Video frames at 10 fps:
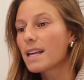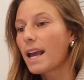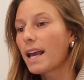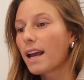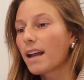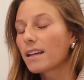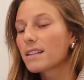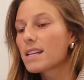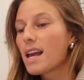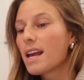
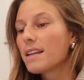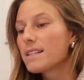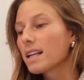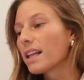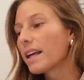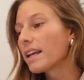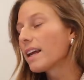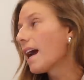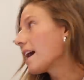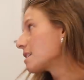And
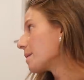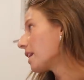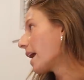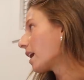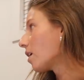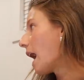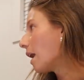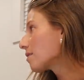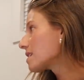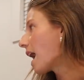Dylan has been like
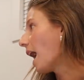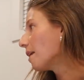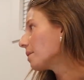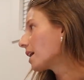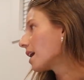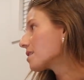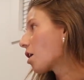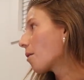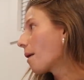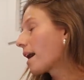outside because
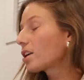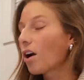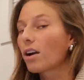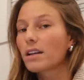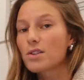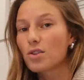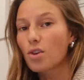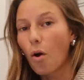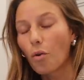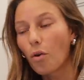our backyard is a
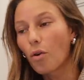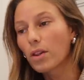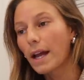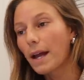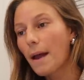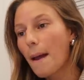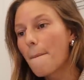total like